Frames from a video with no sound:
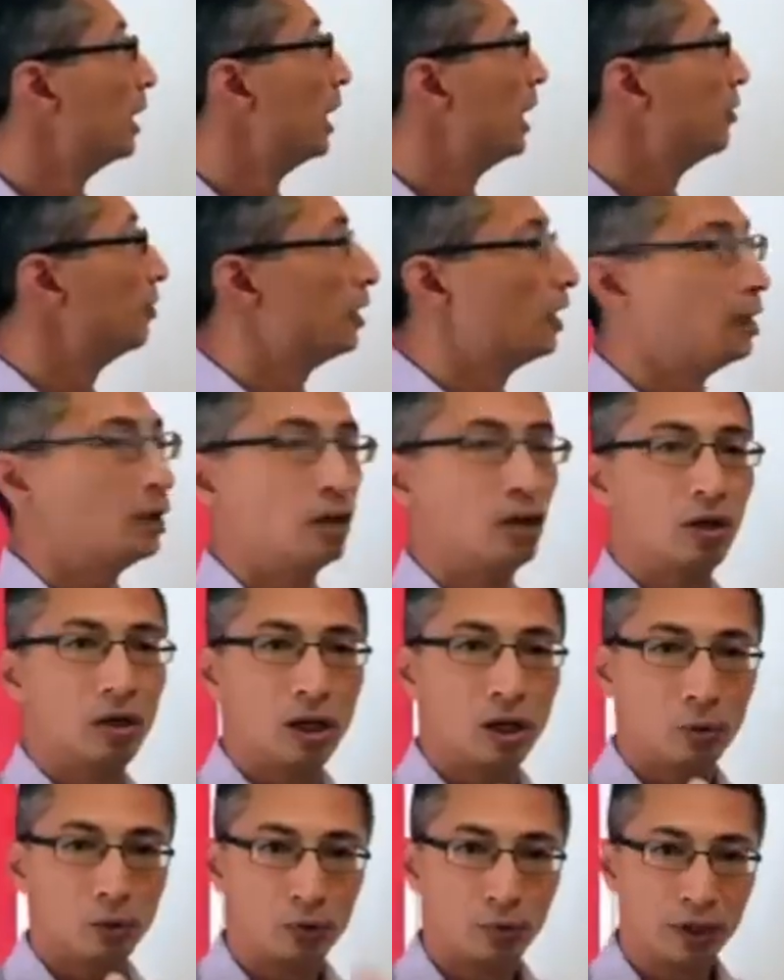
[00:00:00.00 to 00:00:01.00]
And then
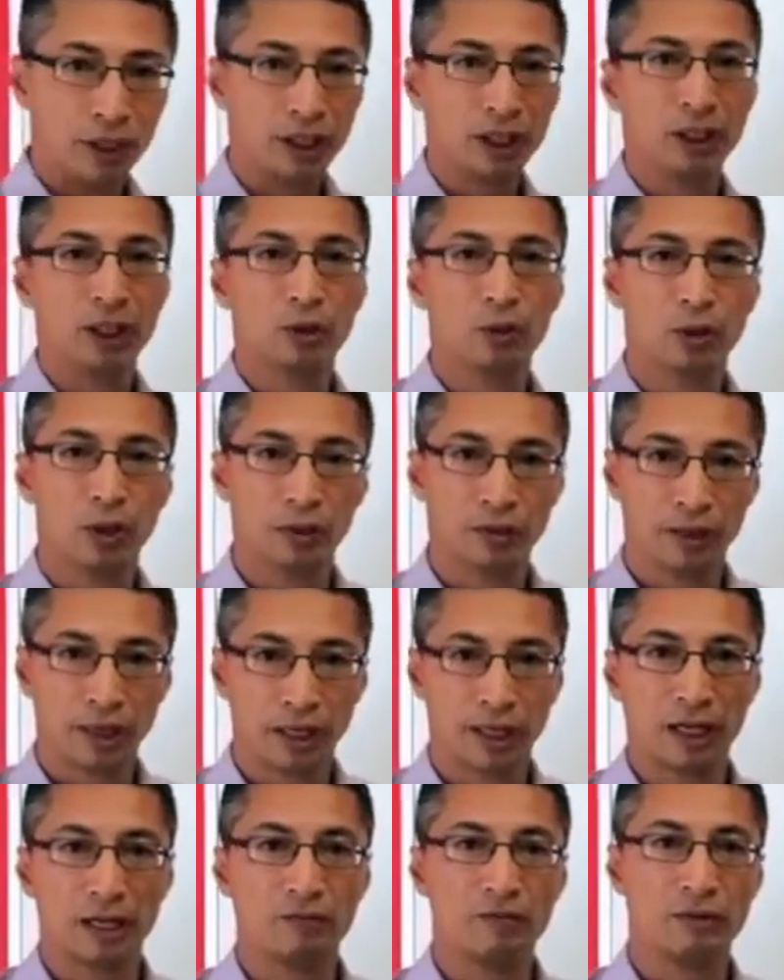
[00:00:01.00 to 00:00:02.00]
I'll regularly look at
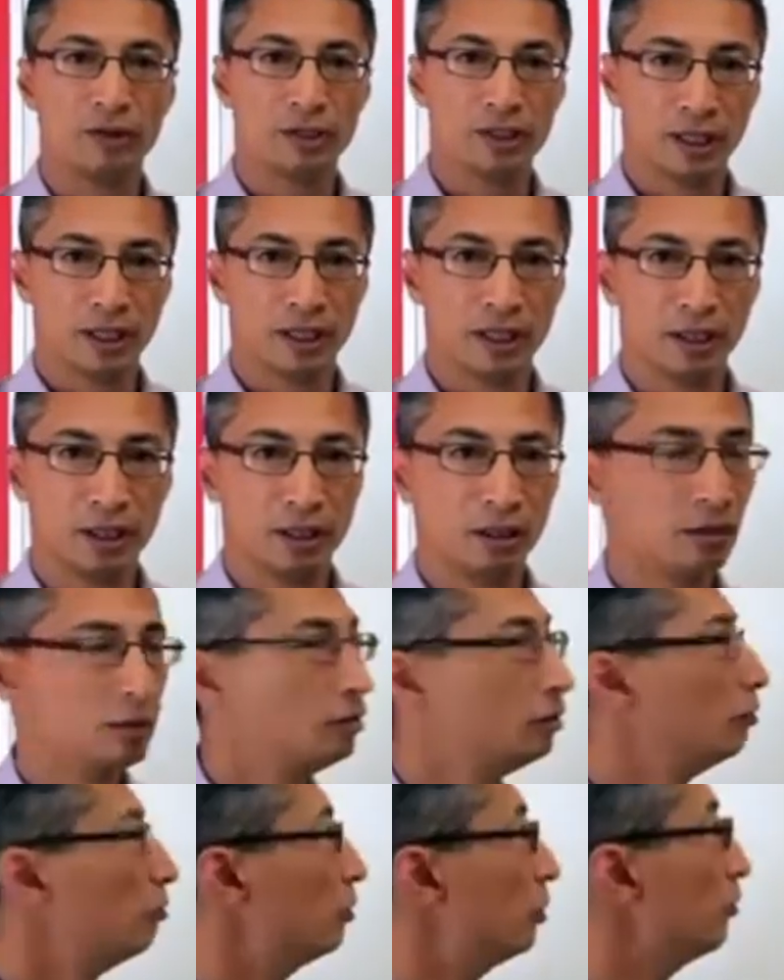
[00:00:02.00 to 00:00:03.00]
that every day,
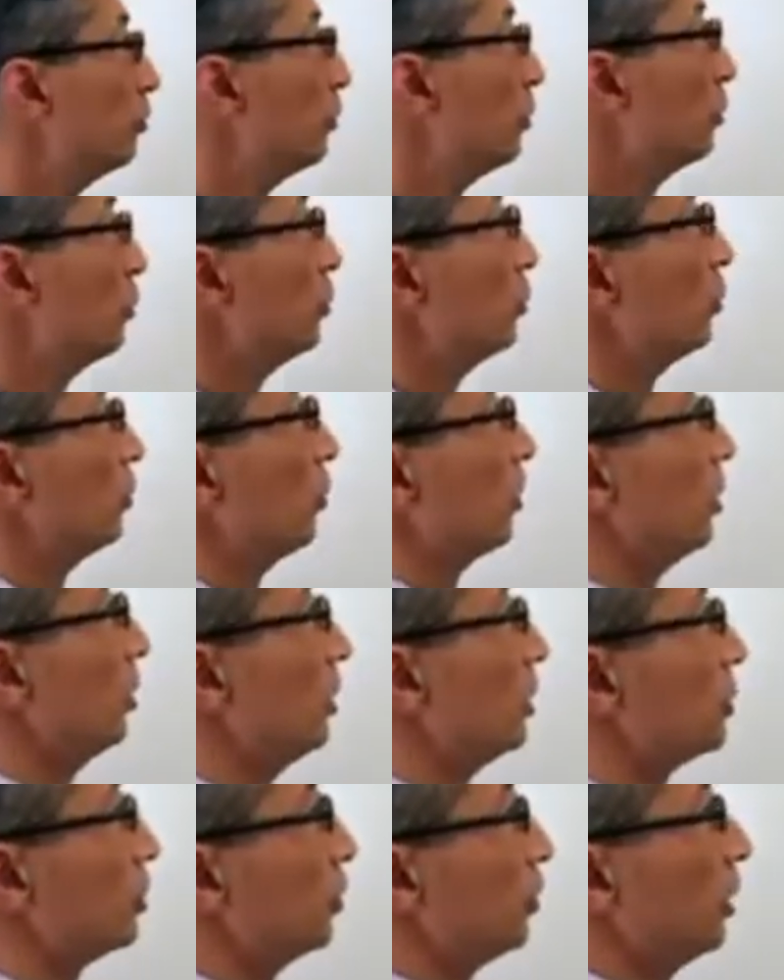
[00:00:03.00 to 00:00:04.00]
review
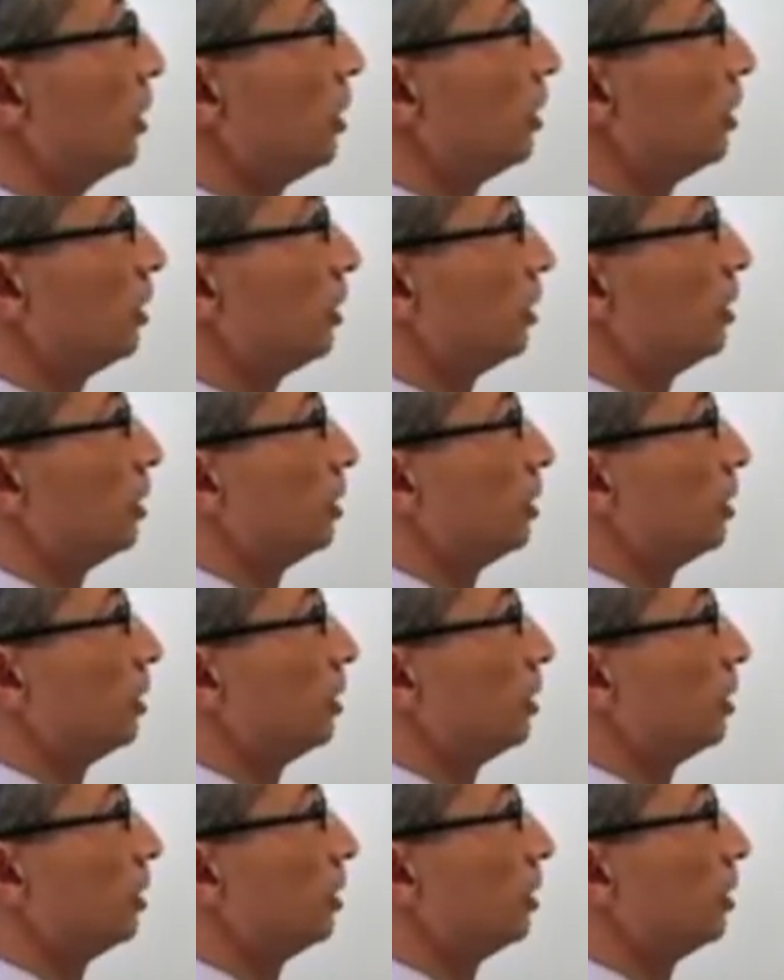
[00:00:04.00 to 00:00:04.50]
this week,